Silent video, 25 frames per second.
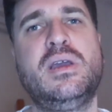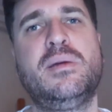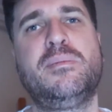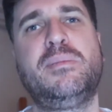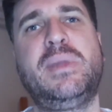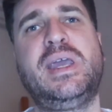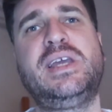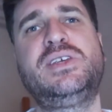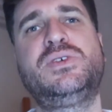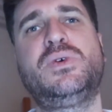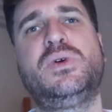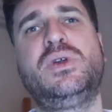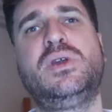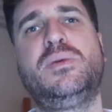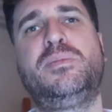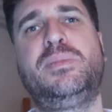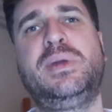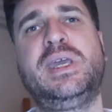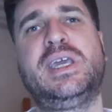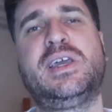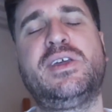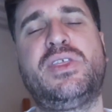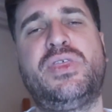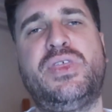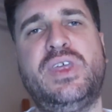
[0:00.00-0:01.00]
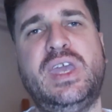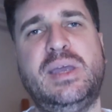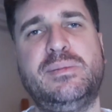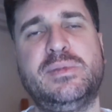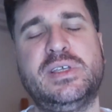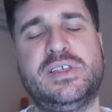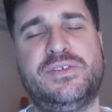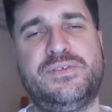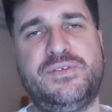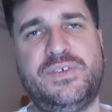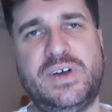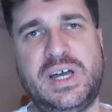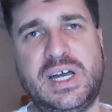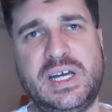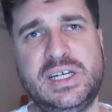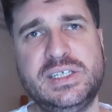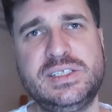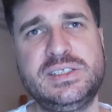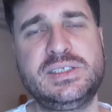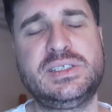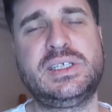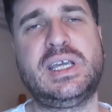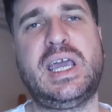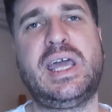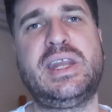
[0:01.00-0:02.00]
Make sure you pick a theme that's
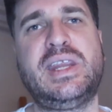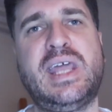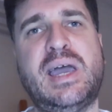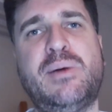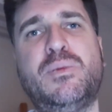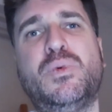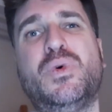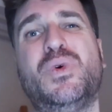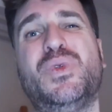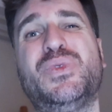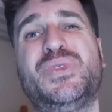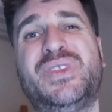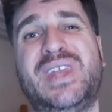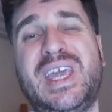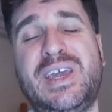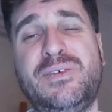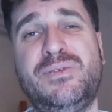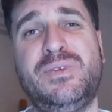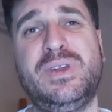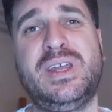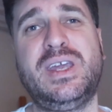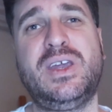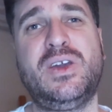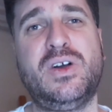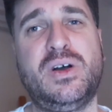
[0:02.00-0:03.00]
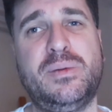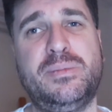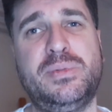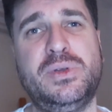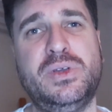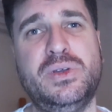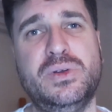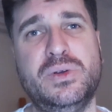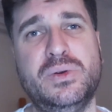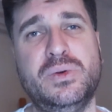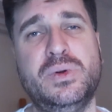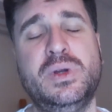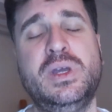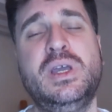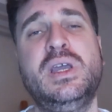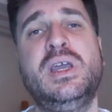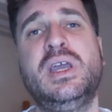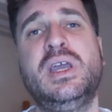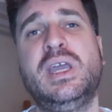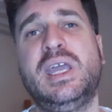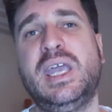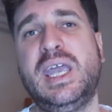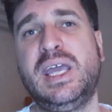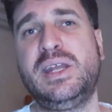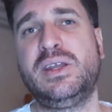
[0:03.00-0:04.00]
fast, and that will definitely help you
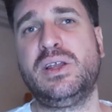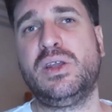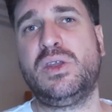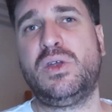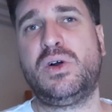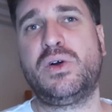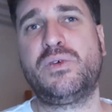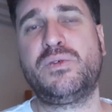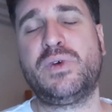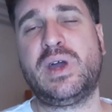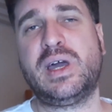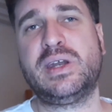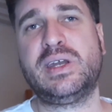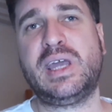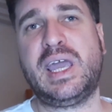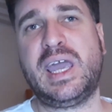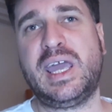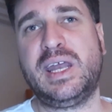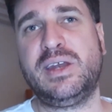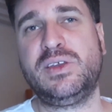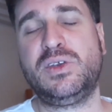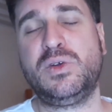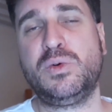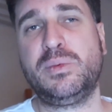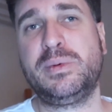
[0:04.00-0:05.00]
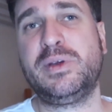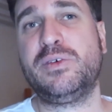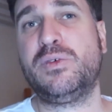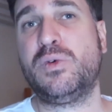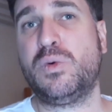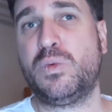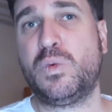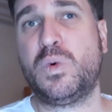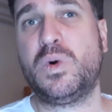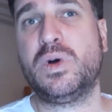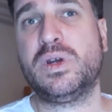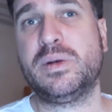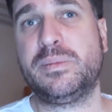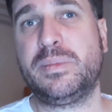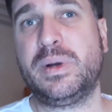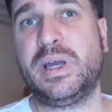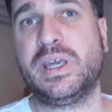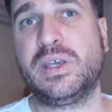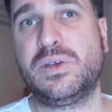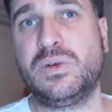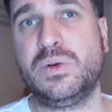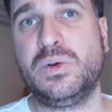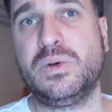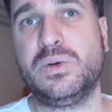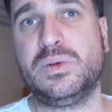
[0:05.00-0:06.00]
in the long run, and you'll be rewarded by
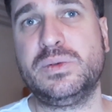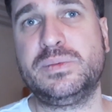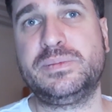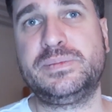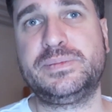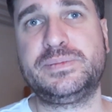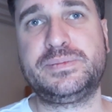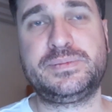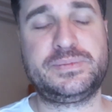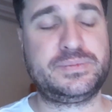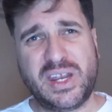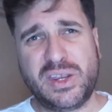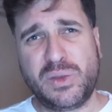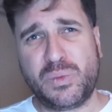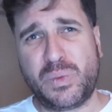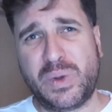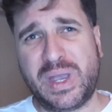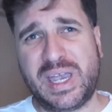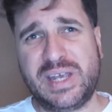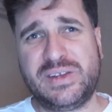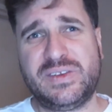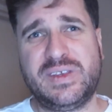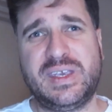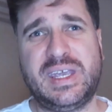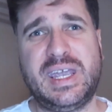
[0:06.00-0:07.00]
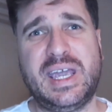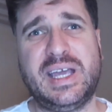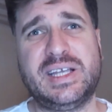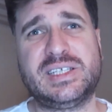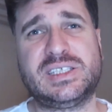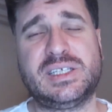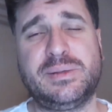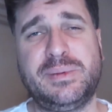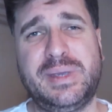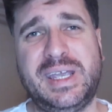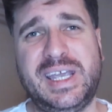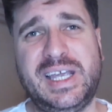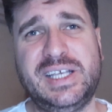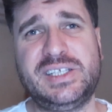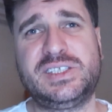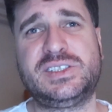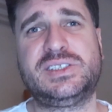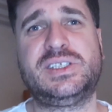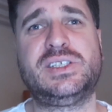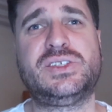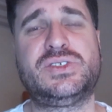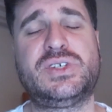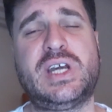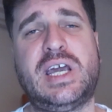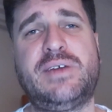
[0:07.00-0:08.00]
Google. Another way to get some
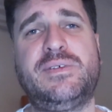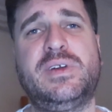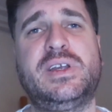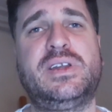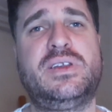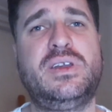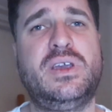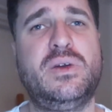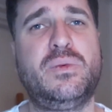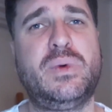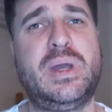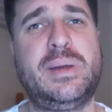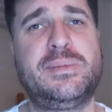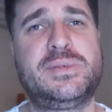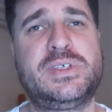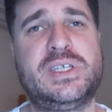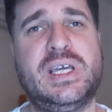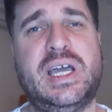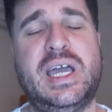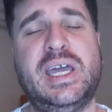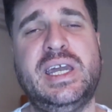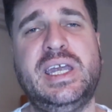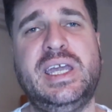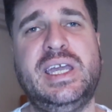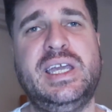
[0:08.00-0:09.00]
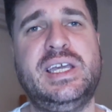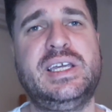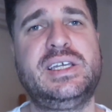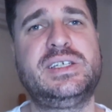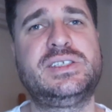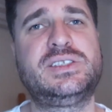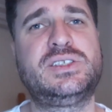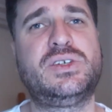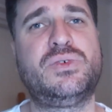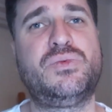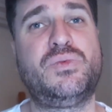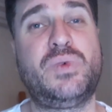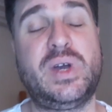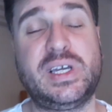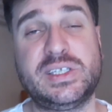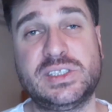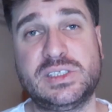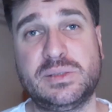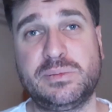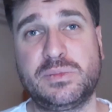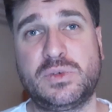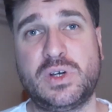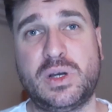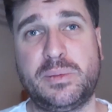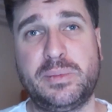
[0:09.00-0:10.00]
instant traffic to your website is to run
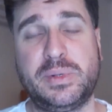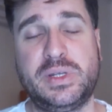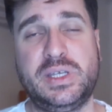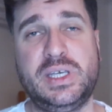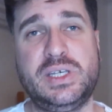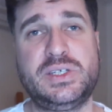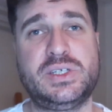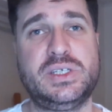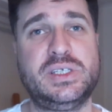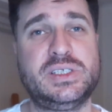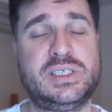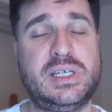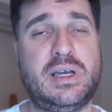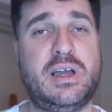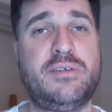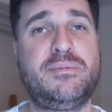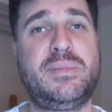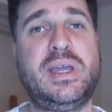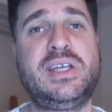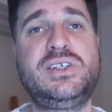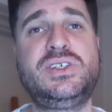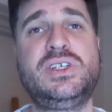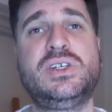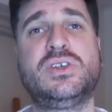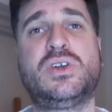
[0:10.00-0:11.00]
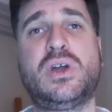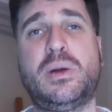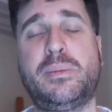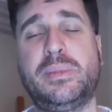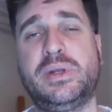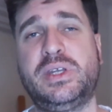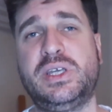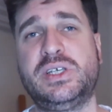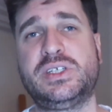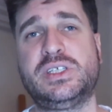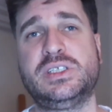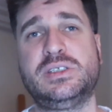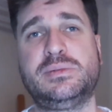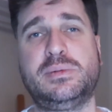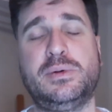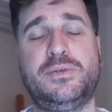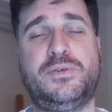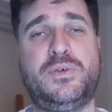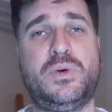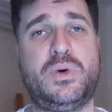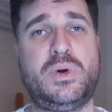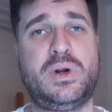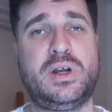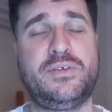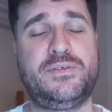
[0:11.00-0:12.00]
some competitions. Now, I've mentioned competitions
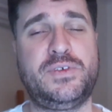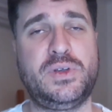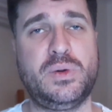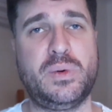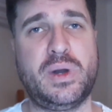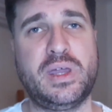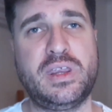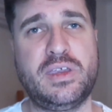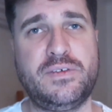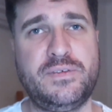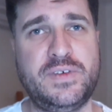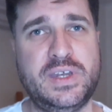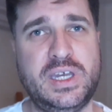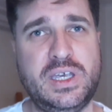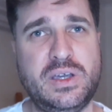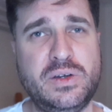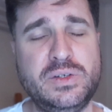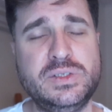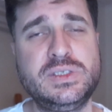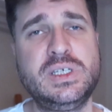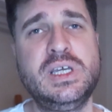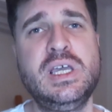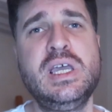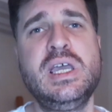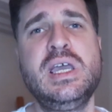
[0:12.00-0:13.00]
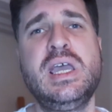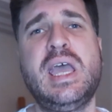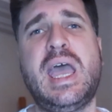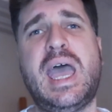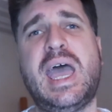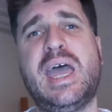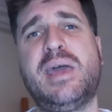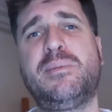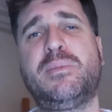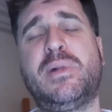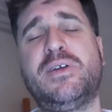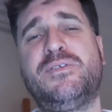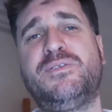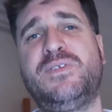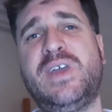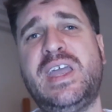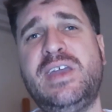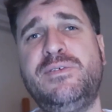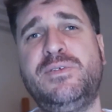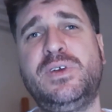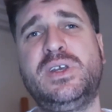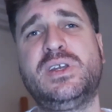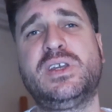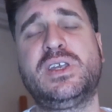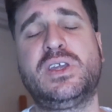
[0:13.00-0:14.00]
before in a few other videos, and my
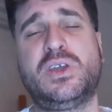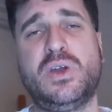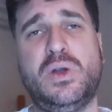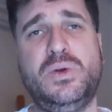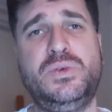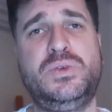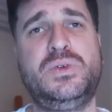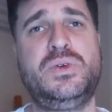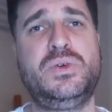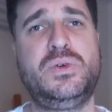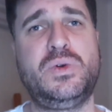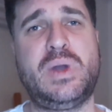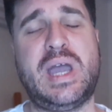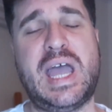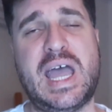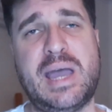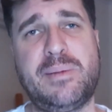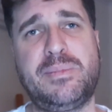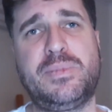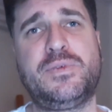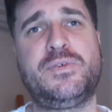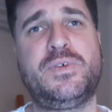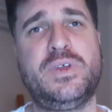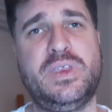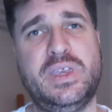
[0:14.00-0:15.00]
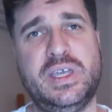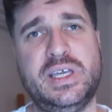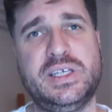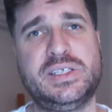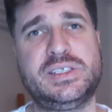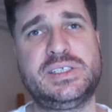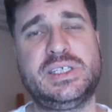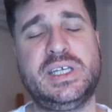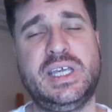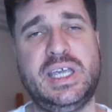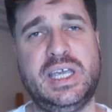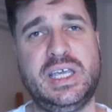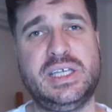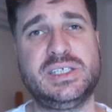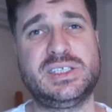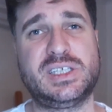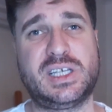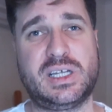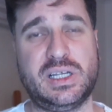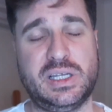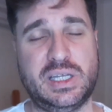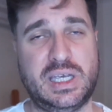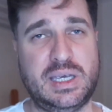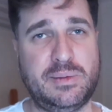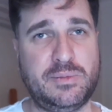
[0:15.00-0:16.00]
favorite go-to app for this is
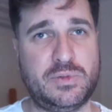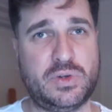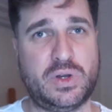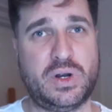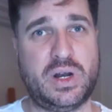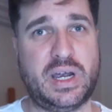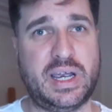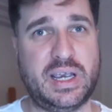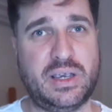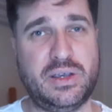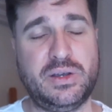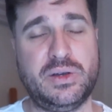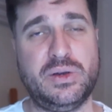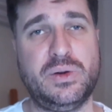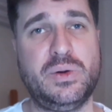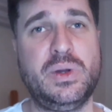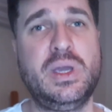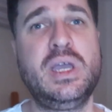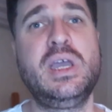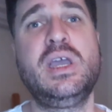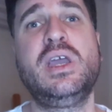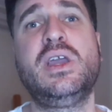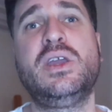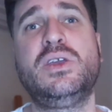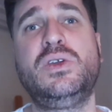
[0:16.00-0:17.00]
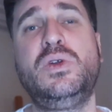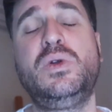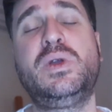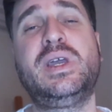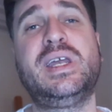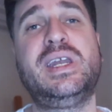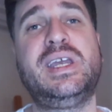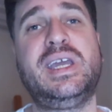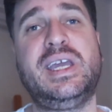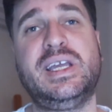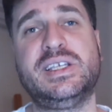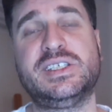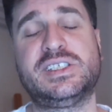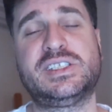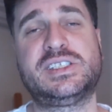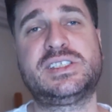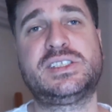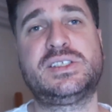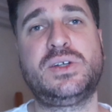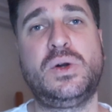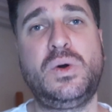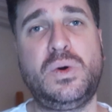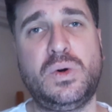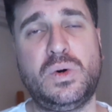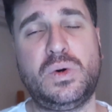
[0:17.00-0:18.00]
Gleam.io. You can
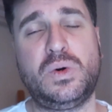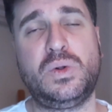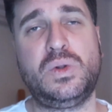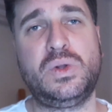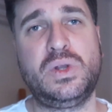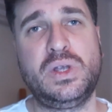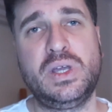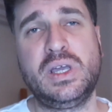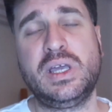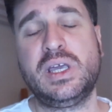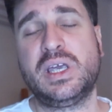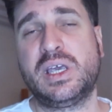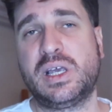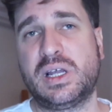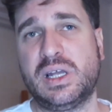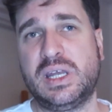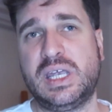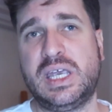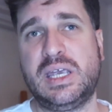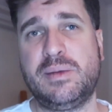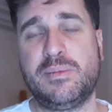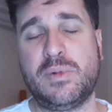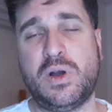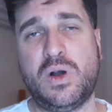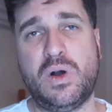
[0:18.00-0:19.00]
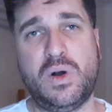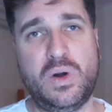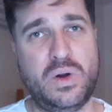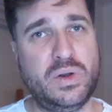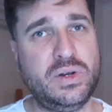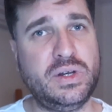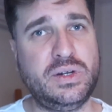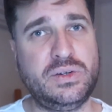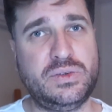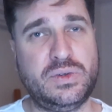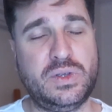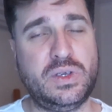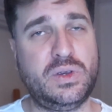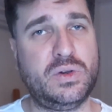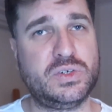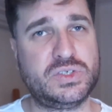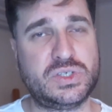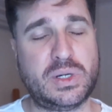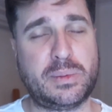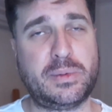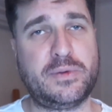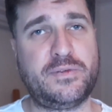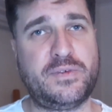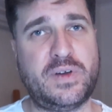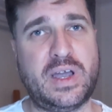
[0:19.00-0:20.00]
install Gleam onto your
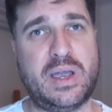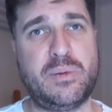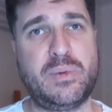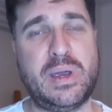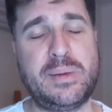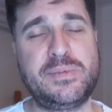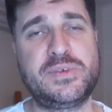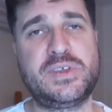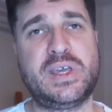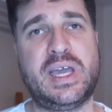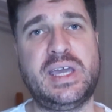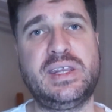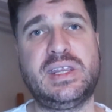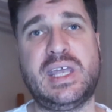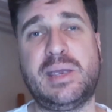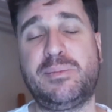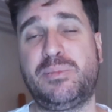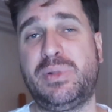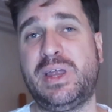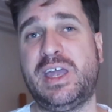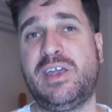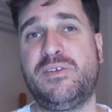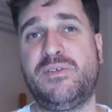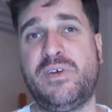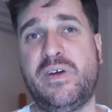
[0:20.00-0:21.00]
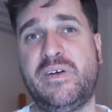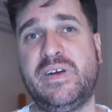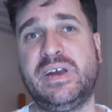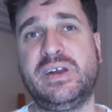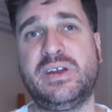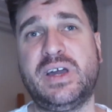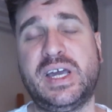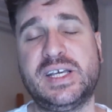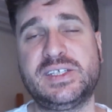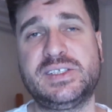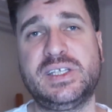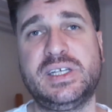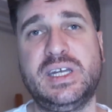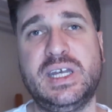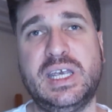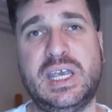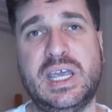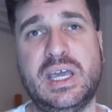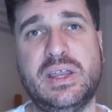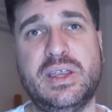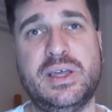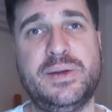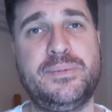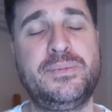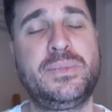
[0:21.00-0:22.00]
Shopify website. They play very nicely
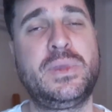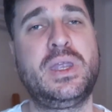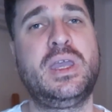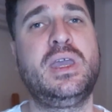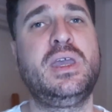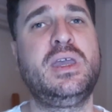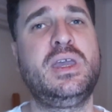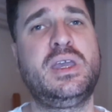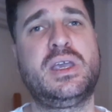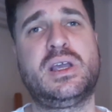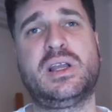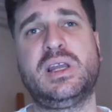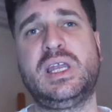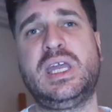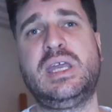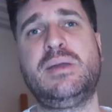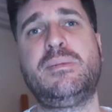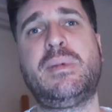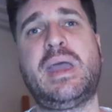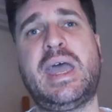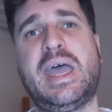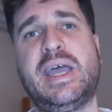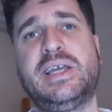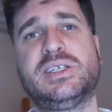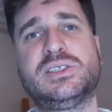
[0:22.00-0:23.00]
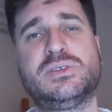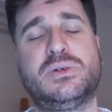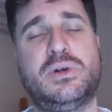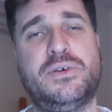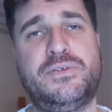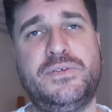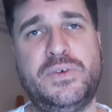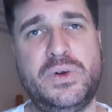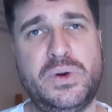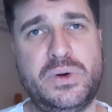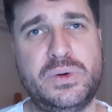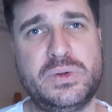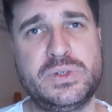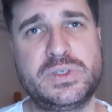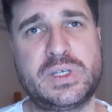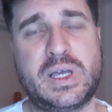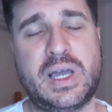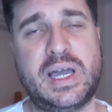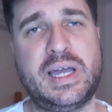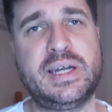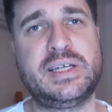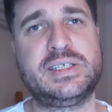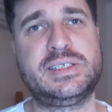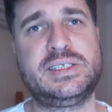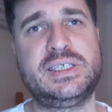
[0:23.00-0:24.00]
together. Gleam has a referral
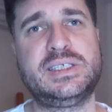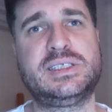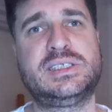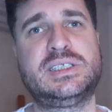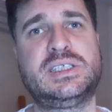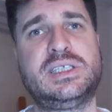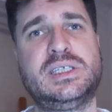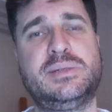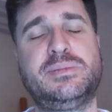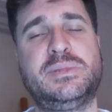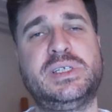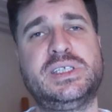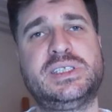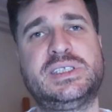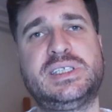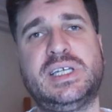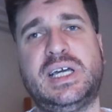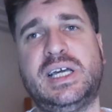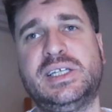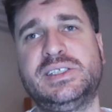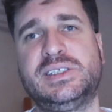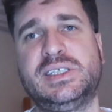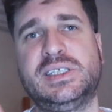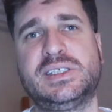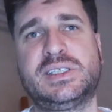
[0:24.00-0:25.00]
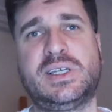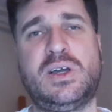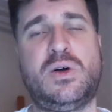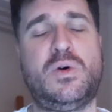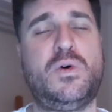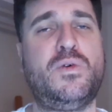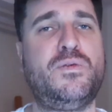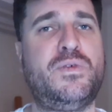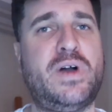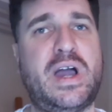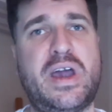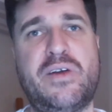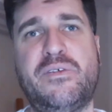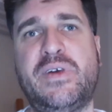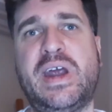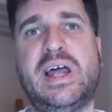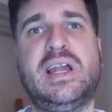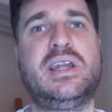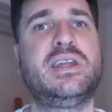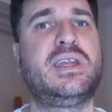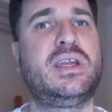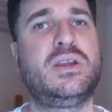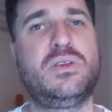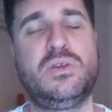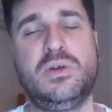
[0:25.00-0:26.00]
kind of system that starts this whole
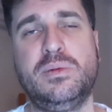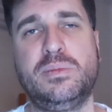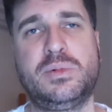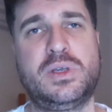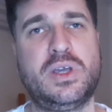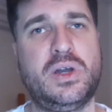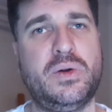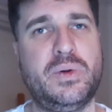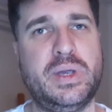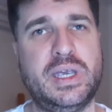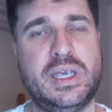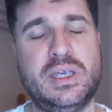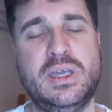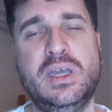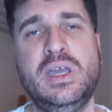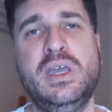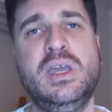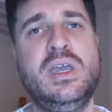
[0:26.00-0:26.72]
virality loop going.